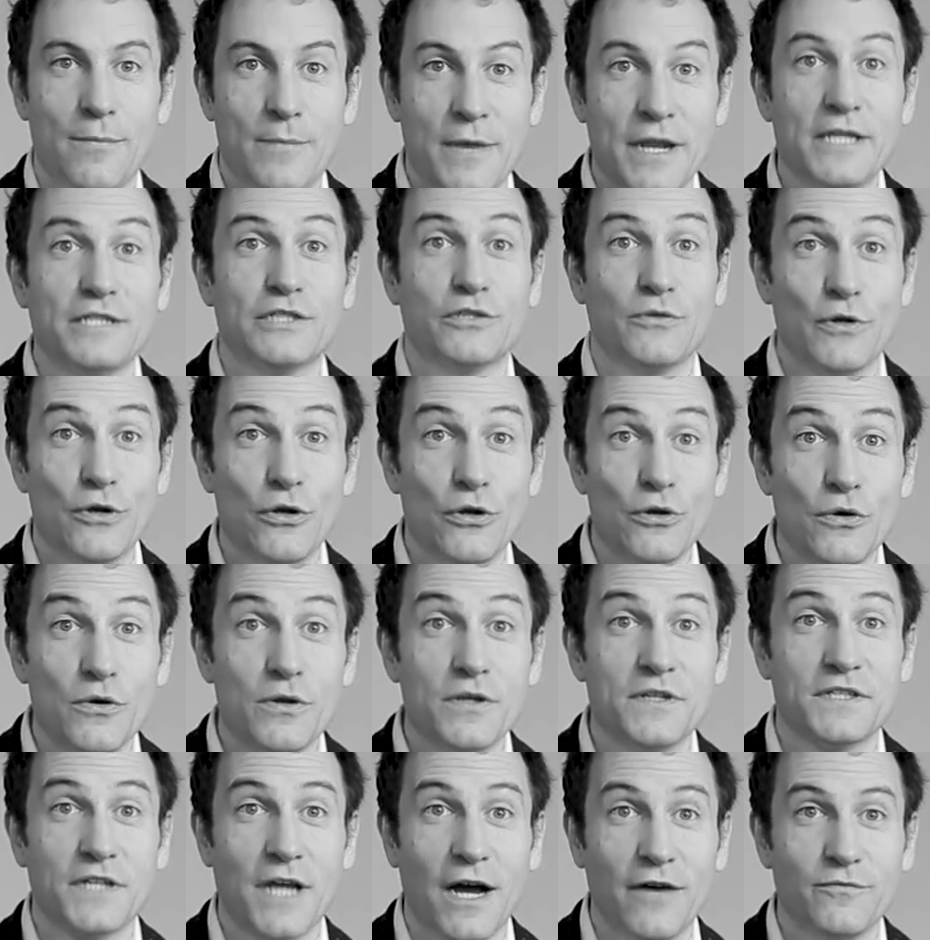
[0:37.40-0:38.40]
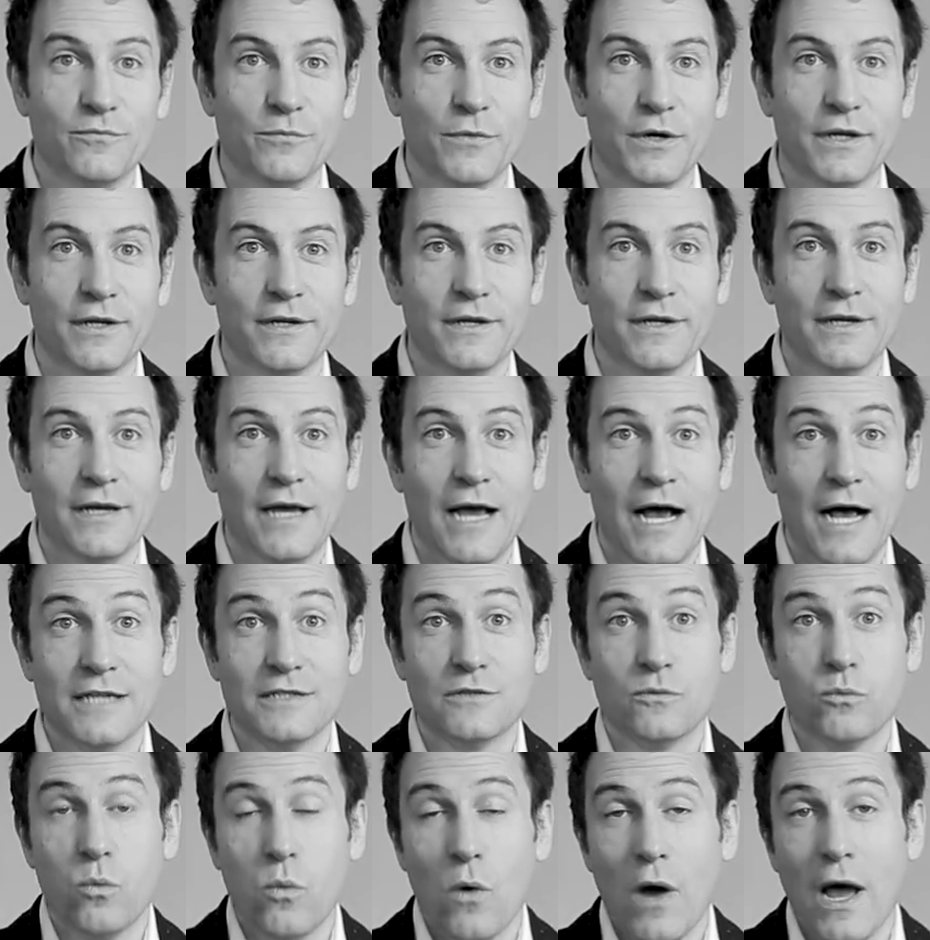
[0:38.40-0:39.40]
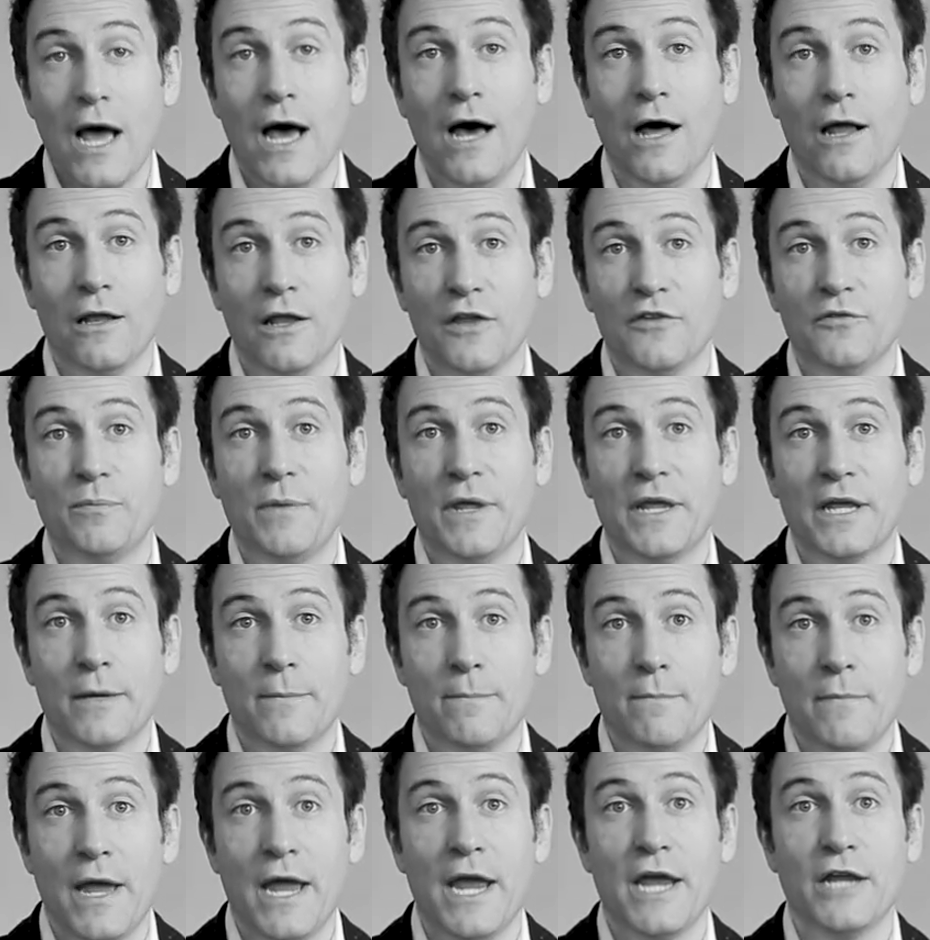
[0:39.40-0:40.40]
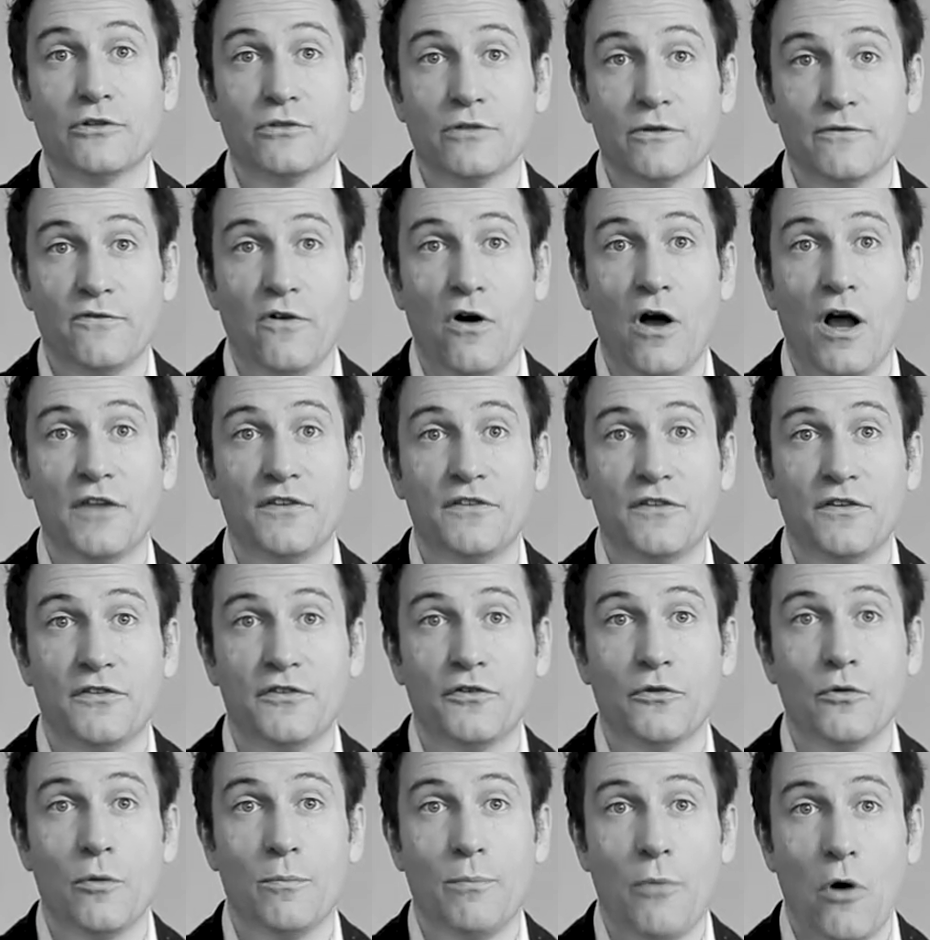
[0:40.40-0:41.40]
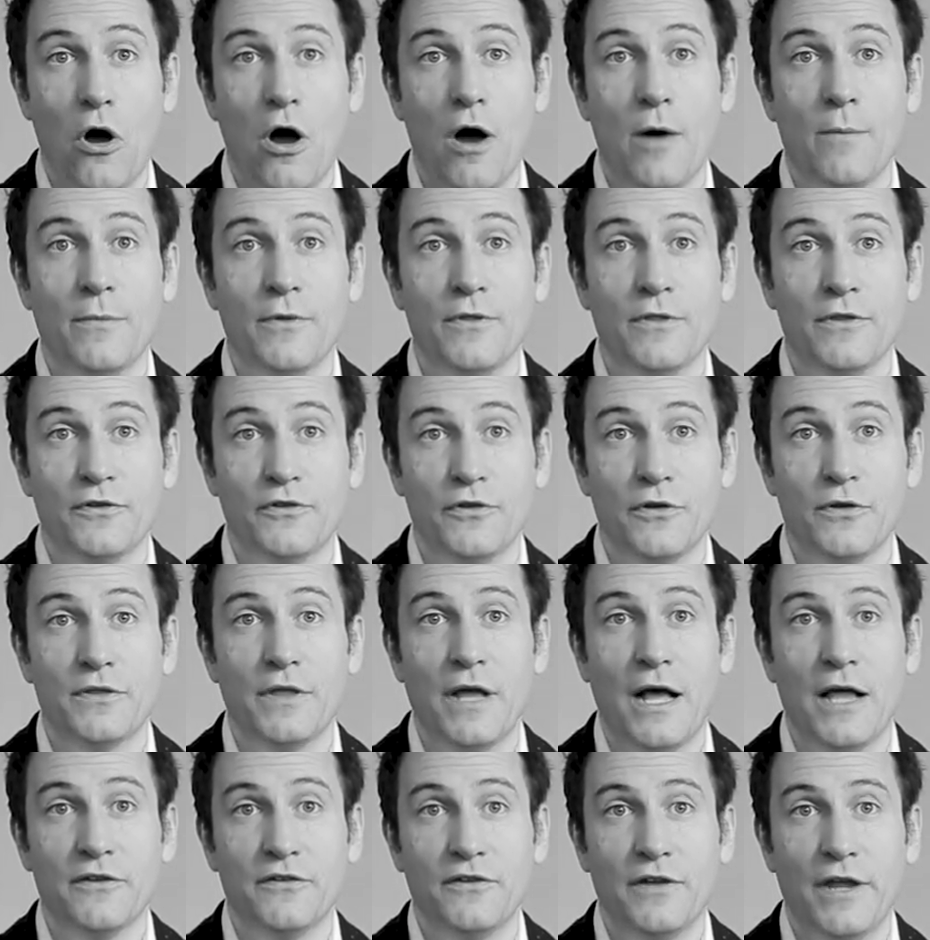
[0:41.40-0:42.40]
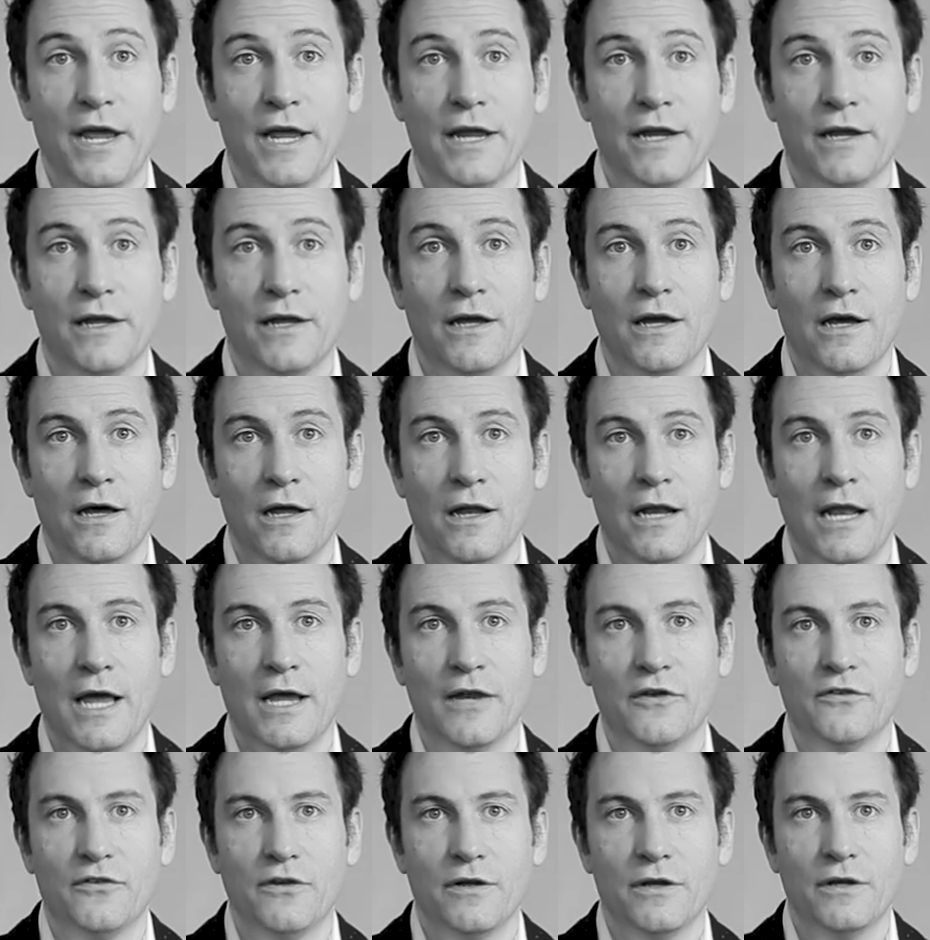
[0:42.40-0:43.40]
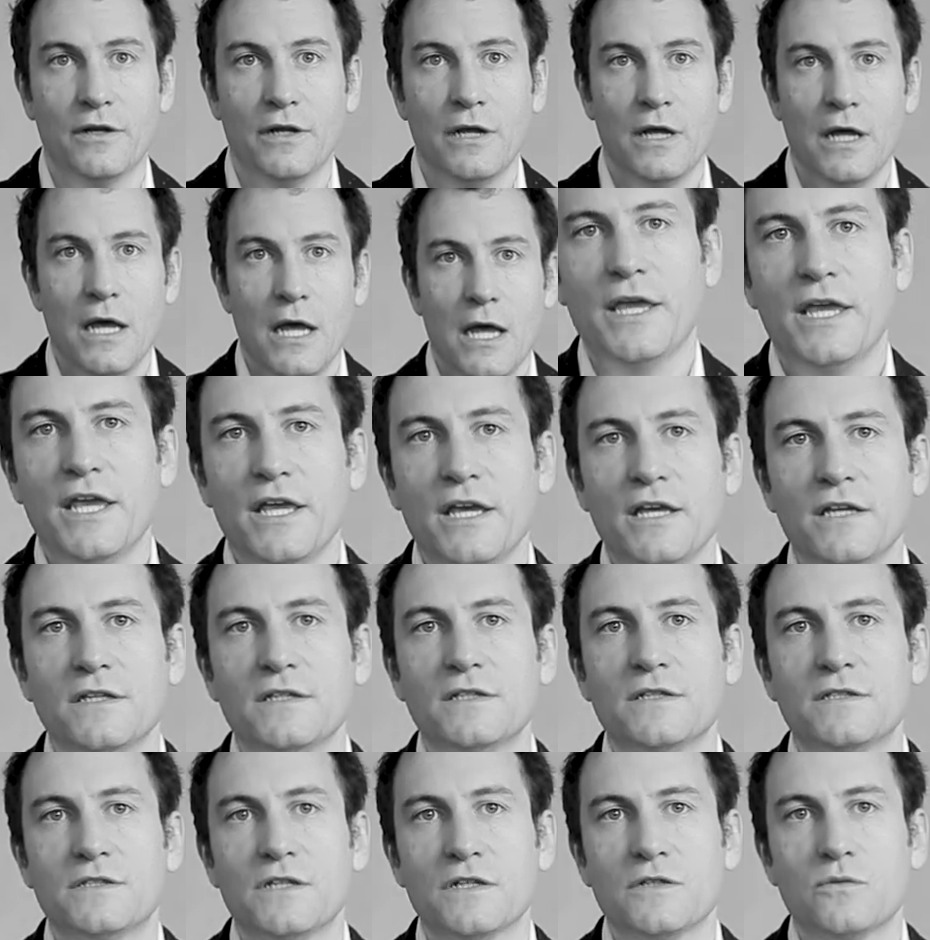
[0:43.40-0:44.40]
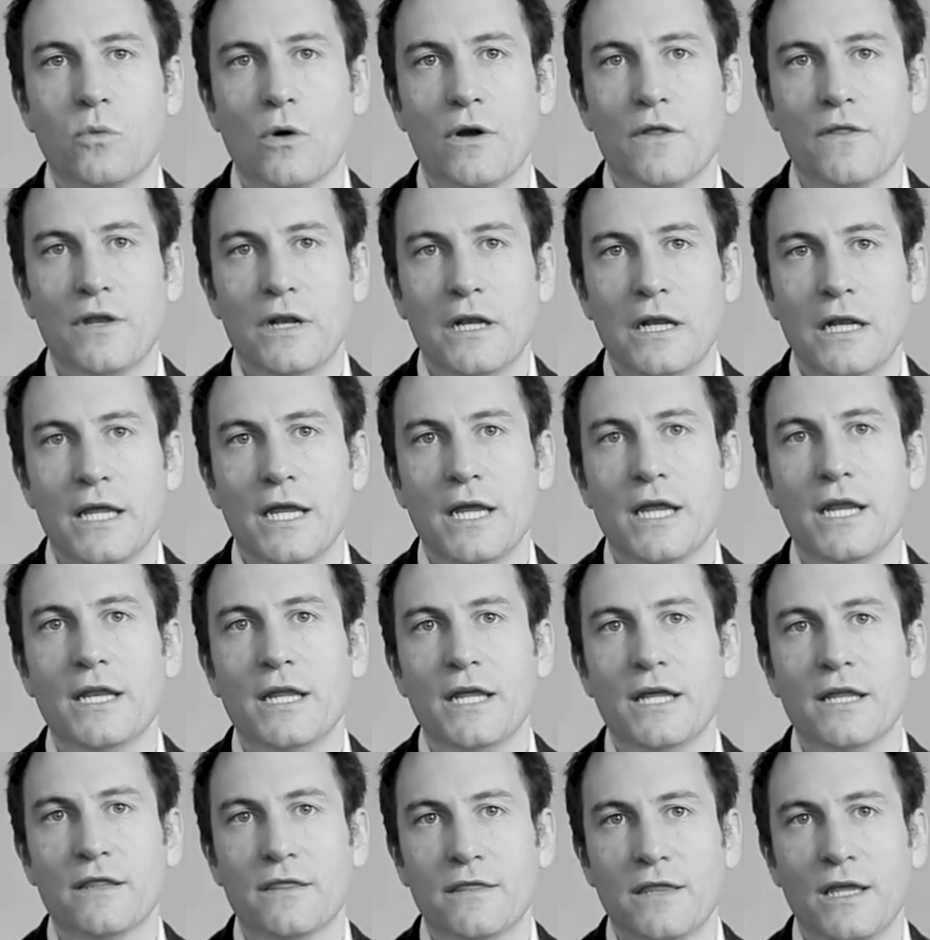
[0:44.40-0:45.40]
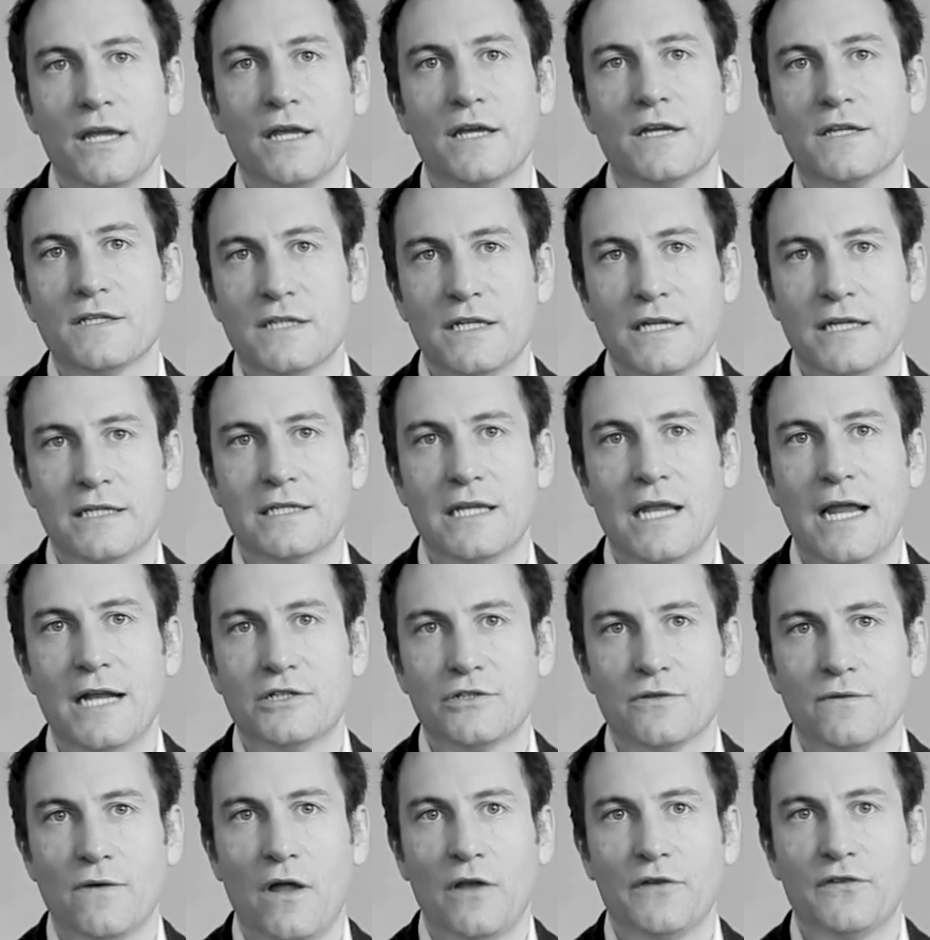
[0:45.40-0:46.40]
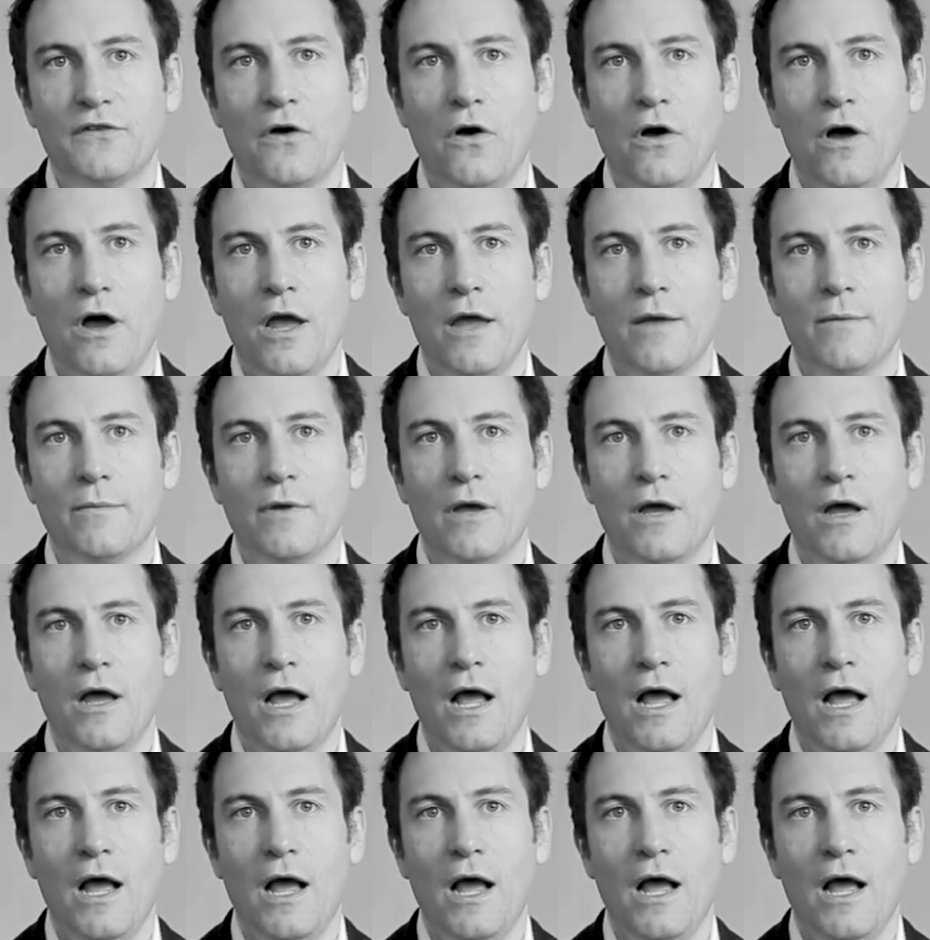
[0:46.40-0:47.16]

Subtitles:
a minister in Lula's government, as well as being a major advisor to Obama in the 2008 election. He is just one of the leading thinkers and intellectuals of our time